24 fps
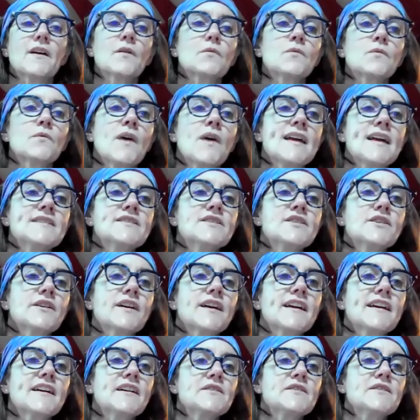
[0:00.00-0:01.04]
Raise your
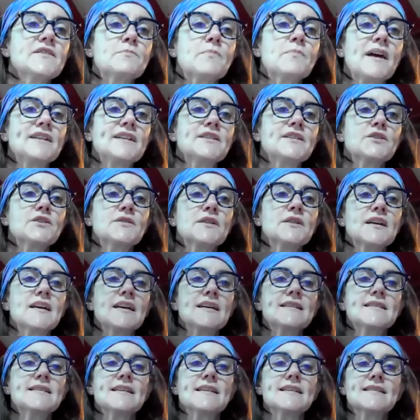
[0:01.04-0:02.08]
heels, bend your
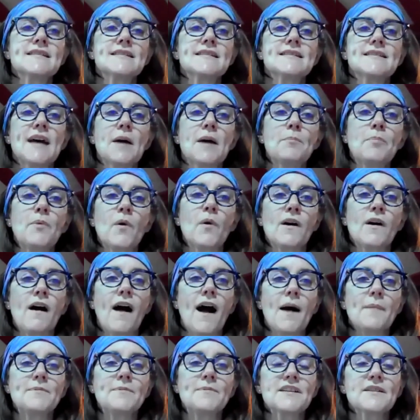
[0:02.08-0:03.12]
knees, step or
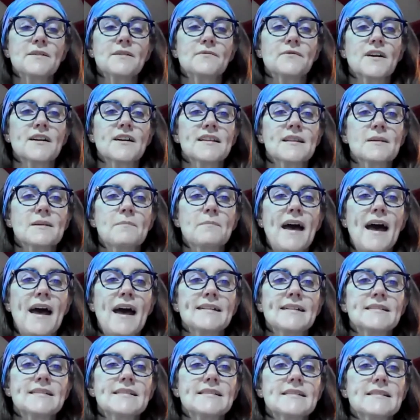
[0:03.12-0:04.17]
hop to the front of the
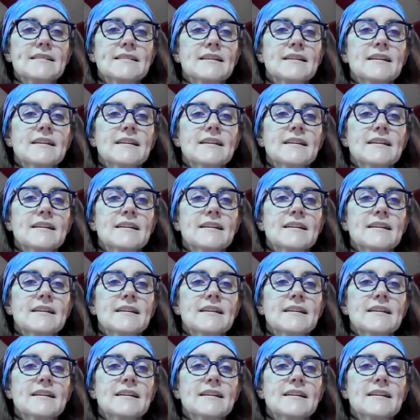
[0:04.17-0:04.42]
mat.